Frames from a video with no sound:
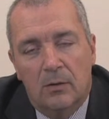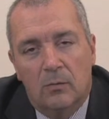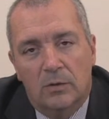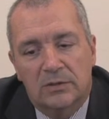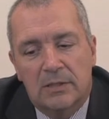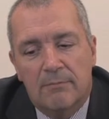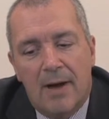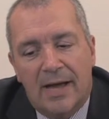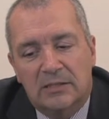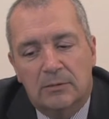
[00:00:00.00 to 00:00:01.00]
What's the
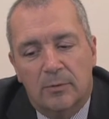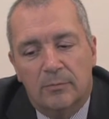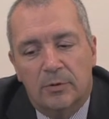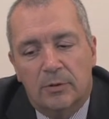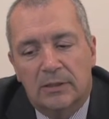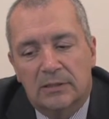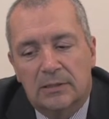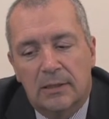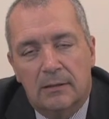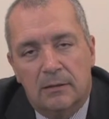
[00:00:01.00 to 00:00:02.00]
maximum you can
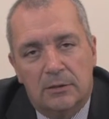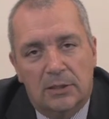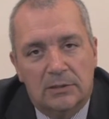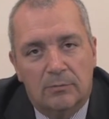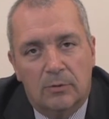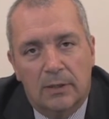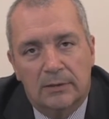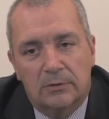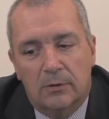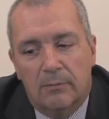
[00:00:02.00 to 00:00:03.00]
extend the adjustable
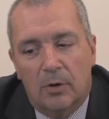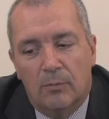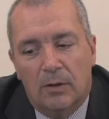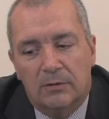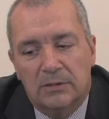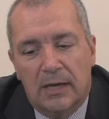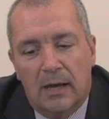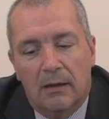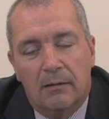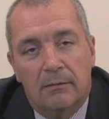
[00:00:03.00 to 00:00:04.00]
legs on a mobile tower?
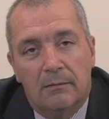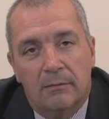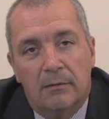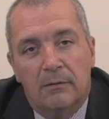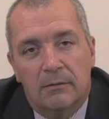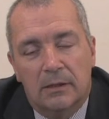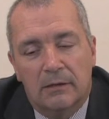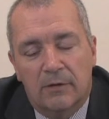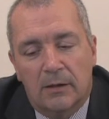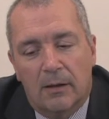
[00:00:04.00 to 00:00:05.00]
Think
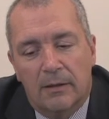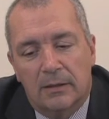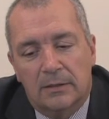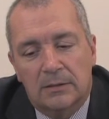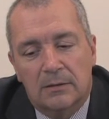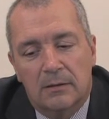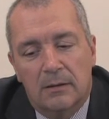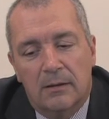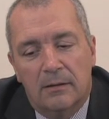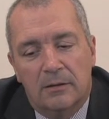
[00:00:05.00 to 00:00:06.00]
of it like this.
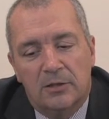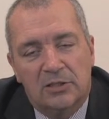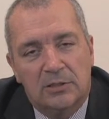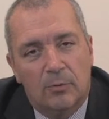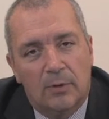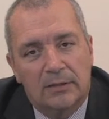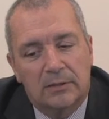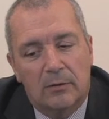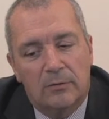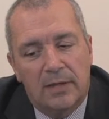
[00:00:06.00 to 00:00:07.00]
The adjustable legs
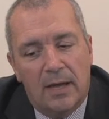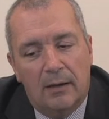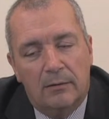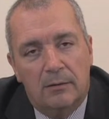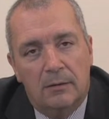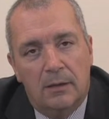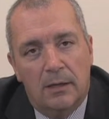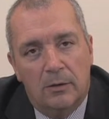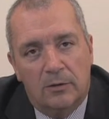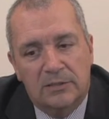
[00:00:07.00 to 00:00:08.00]
go down
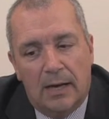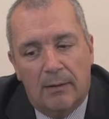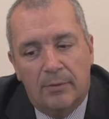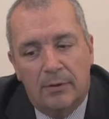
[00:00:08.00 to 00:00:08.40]
and not up.